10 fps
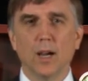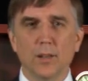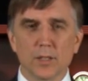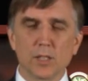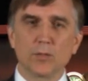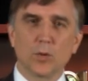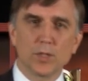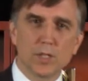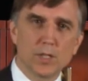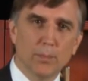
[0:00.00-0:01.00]
This, of
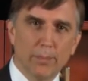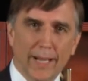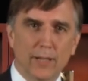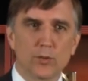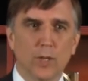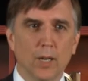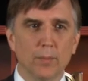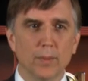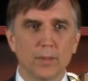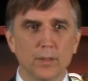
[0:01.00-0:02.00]
course, is the backdrop
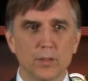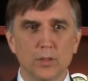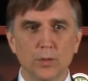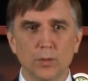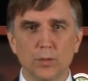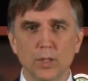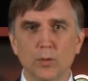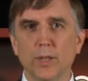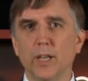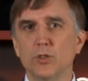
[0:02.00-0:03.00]
to the
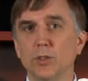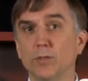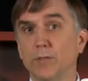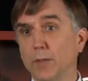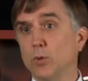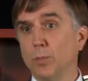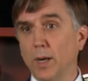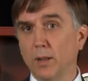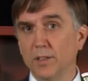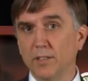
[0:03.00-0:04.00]
creation of federal
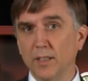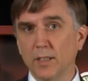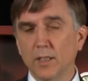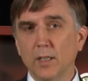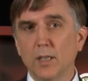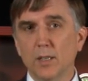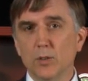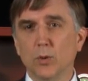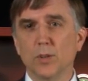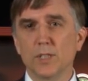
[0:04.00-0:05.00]
policy
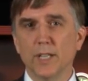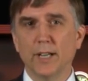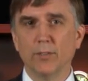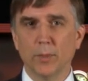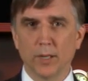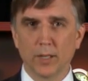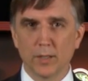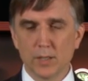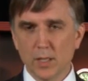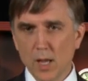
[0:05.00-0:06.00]
towards Native
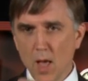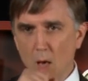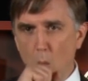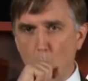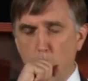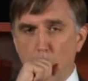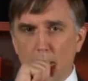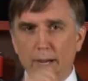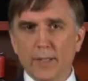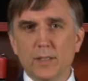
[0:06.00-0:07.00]
Americans.
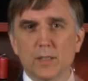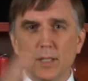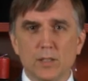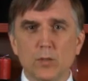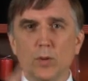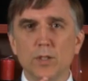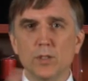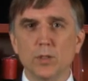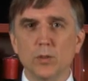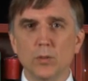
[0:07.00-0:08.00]
And it's going
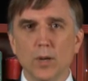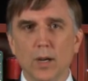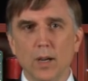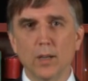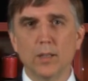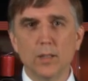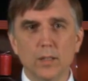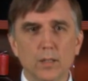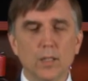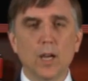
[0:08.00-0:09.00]
to
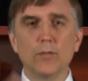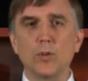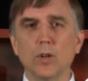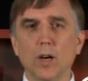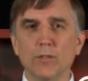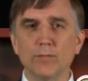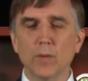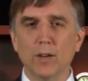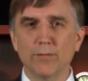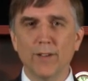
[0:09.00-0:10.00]
cover
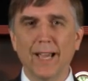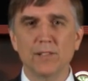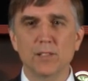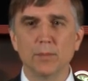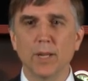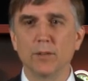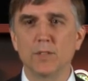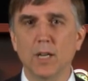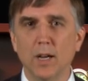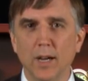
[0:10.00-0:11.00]
a vast amount of
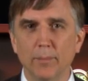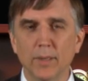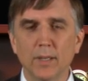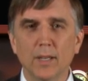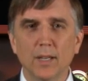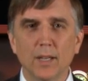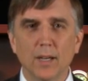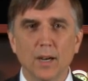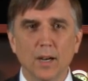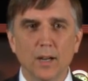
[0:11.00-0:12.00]
time,
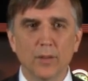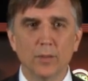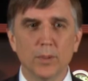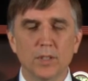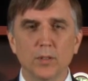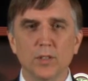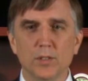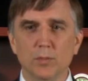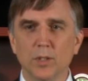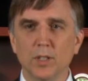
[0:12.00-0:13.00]
the
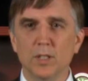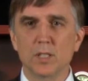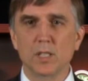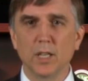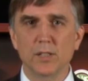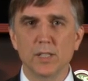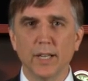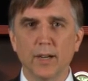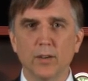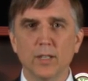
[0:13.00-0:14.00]
materials we're going to discuss
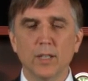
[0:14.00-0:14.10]
now.